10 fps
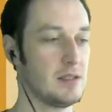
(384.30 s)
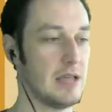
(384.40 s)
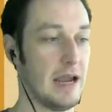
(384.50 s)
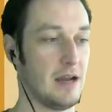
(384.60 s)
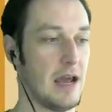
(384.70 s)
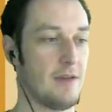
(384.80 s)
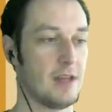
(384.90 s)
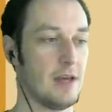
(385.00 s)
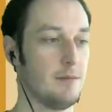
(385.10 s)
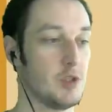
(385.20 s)
and having
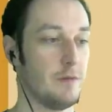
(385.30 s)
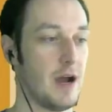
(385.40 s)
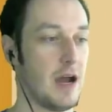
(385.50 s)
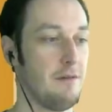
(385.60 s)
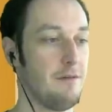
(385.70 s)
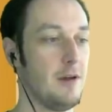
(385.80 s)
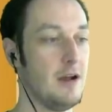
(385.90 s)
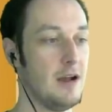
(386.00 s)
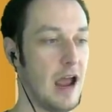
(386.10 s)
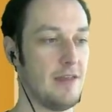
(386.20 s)
them survive,
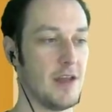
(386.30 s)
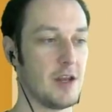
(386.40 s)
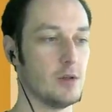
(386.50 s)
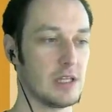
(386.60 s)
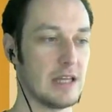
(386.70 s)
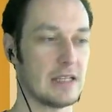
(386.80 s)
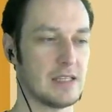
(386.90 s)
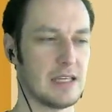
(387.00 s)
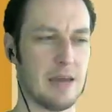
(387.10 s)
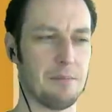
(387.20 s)
and then using that to
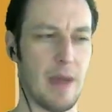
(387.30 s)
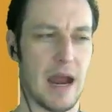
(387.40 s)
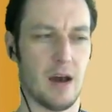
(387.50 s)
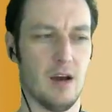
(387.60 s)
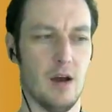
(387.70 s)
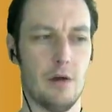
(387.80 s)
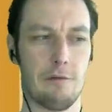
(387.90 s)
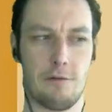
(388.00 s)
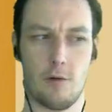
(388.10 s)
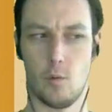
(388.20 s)
get mana
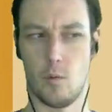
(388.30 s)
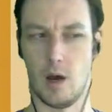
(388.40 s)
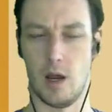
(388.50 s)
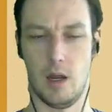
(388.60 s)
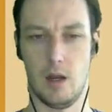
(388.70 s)
for what?